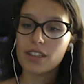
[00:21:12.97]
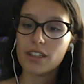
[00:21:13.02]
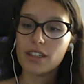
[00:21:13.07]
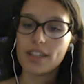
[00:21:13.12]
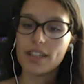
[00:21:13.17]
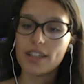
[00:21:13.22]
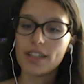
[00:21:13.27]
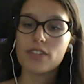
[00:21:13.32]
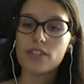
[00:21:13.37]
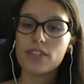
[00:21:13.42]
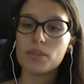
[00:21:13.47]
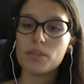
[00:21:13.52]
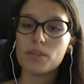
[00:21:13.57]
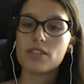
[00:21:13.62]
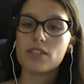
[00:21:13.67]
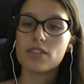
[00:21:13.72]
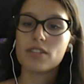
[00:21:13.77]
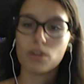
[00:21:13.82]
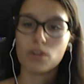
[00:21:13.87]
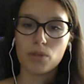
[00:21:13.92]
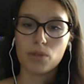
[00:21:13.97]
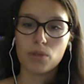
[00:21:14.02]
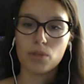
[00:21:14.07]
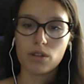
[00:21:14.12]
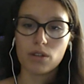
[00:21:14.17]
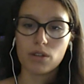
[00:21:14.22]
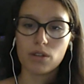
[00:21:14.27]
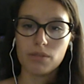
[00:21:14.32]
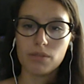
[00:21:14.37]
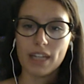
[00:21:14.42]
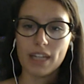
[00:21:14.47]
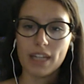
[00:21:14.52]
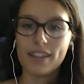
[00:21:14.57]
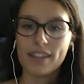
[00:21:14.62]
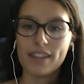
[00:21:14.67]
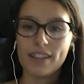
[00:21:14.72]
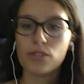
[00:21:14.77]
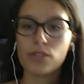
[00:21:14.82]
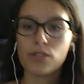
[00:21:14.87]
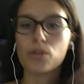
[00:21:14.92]
they assume it's normal, and
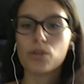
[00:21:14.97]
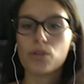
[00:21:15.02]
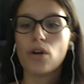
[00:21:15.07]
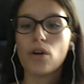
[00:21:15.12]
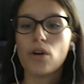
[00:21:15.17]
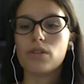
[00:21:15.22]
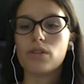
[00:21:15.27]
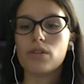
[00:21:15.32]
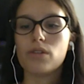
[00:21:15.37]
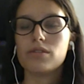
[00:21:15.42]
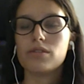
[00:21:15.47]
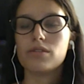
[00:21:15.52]
they don't go.